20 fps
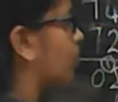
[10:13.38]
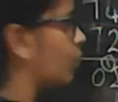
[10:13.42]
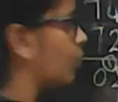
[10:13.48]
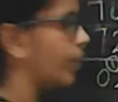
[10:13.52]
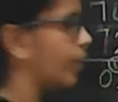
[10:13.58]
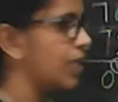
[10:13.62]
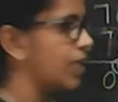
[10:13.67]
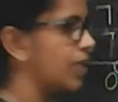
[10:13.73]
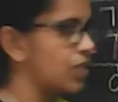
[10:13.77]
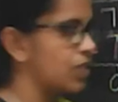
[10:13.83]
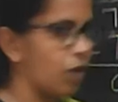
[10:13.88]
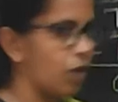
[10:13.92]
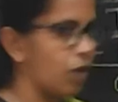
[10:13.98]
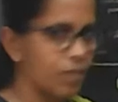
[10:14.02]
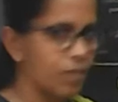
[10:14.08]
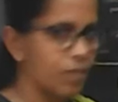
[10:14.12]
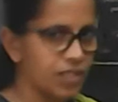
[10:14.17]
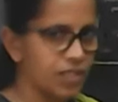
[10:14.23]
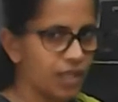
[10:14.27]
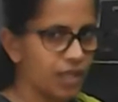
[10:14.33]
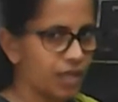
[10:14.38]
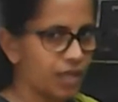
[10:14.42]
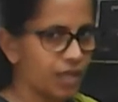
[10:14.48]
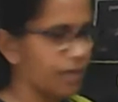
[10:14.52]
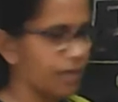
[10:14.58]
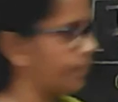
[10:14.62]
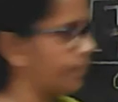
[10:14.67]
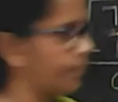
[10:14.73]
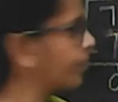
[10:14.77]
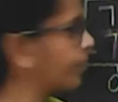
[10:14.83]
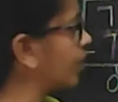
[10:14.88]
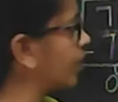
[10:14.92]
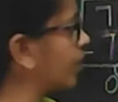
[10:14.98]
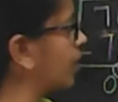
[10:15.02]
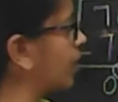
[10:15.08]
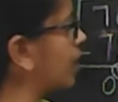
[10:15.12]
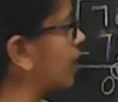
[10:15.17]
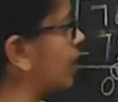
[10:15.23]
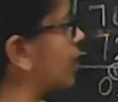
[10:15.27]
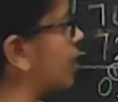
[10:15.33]
worry, it's not a mistake.
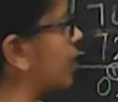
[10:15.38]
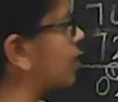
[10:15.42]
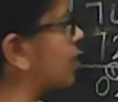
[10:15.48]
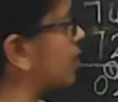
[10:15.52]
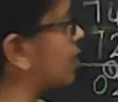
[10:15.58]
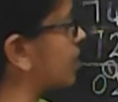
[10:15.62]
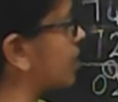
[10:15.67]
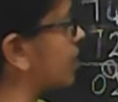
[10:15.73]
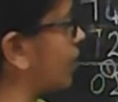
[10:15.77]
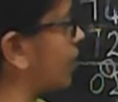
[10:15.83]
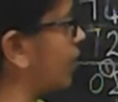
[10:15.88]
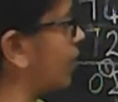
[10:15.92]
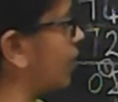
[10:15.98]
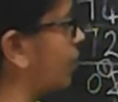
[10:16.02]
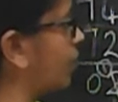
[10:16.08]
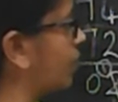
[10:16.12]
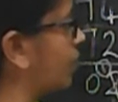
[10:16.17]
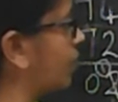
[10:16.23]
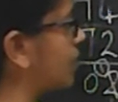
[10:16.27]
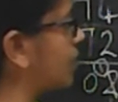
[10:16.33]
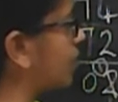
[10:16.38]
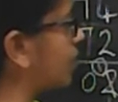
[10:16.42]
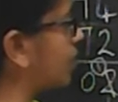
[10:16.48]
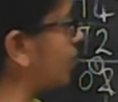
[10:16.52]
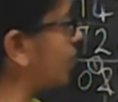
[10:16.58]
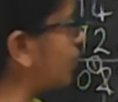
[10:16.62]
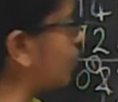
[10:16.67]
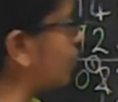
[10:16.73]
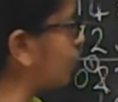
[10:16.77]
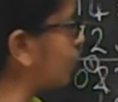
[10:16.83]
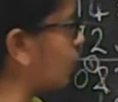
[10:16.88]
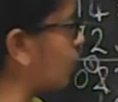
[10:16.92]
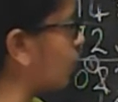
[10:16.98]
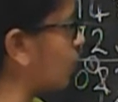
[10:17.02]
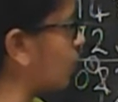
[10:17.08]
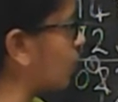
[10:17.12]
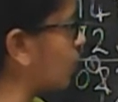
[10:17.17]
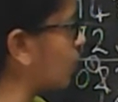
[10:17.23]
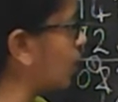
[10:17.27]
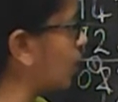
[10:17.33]
Then consider 74. In
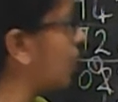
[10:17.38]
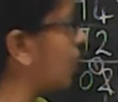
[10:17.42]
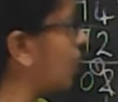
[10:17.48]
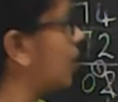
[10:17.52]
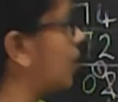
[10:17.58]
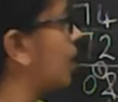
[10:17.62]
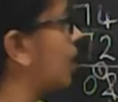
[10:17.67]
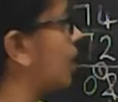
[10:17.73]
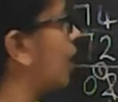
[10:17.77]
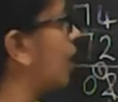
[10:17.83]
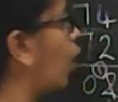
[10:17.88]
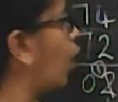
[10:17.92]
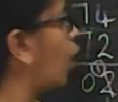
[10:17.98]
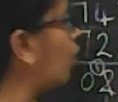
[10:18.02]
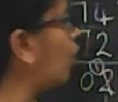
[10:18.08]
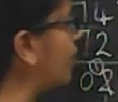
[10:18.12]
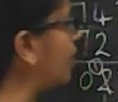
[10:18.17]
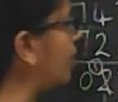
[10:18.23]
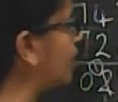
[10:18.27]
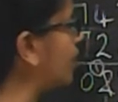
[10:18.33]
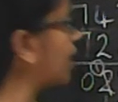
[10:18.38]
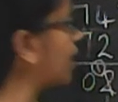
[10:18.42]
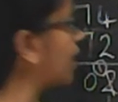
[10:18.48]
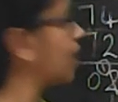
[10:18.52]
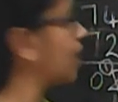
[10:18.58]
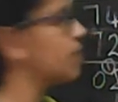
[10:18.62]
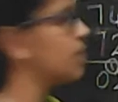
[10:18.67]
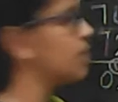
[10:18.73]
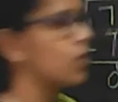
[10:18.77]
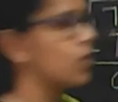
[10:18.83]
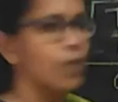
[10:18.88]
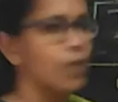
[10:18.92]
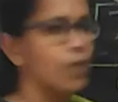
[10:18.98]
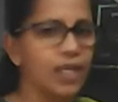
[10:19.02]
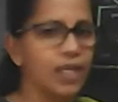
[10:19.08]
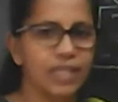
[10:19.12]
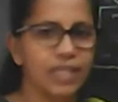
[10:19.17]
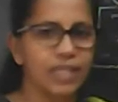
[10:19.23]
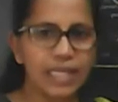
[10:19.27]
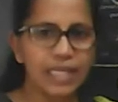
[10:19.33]
74, how many times you
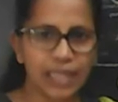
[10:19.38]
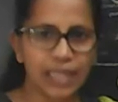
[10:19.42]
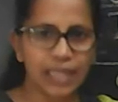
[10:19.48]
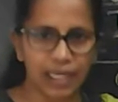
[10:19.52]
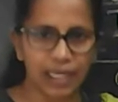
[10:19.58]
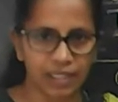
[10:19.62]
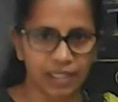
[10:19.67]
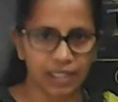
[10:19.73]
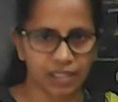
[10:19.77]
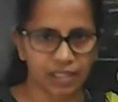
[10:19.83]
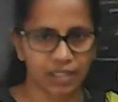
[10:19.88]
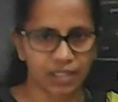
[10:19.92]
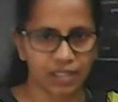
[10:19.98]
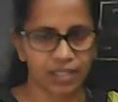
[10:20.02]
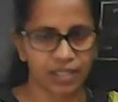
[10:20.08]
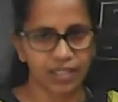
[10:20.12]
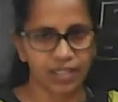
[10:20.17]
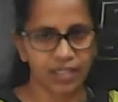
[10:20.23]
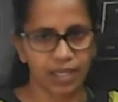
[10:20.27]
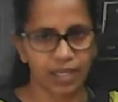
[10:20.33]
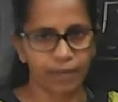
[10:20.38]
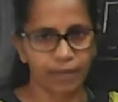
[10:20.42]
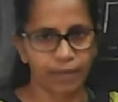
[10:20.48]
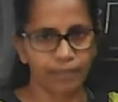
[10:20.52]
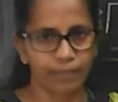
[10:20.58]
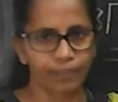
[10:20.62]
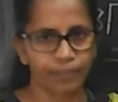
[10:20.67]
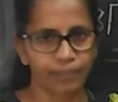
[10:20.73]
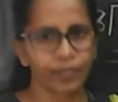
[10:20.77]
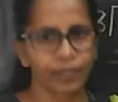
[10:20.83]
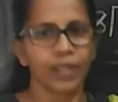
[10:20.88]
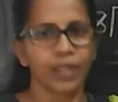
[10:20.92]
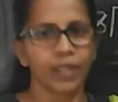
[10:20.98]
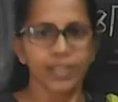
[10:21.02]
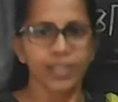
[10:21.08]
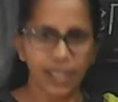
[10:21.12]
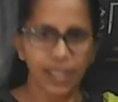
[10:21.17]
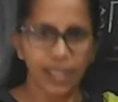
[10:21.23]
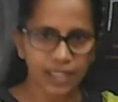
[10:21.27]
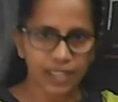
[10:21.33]
can take 8 at a time?
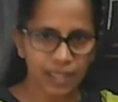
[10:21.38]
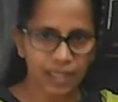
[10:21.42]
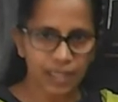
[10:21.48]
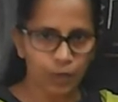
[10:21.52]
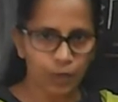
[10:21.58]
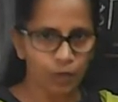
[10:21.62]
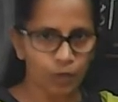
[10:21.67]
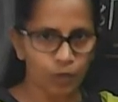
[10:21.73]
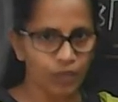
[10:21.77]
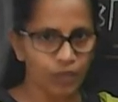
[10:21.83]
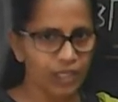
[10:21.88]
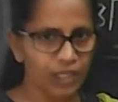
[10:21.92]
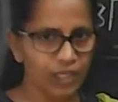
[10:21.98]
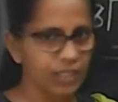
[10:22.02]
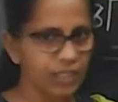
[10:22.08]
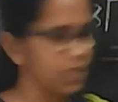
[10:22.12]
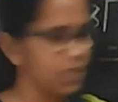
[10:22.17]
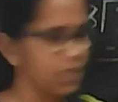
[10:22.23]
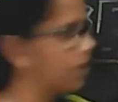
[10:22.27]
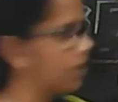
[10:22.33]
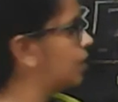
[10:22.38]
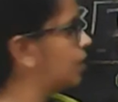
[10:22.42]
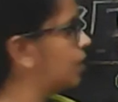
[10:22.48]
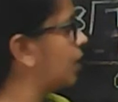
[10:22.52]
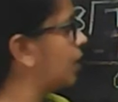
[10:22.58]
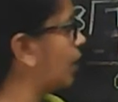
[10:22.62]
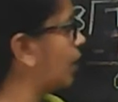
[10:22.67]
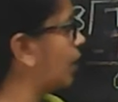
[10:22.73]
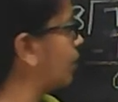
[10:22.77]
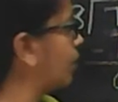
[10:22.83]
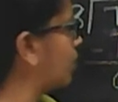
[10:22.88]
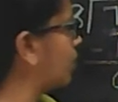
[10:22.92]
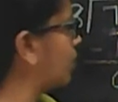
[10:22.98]
Say the table of 8. We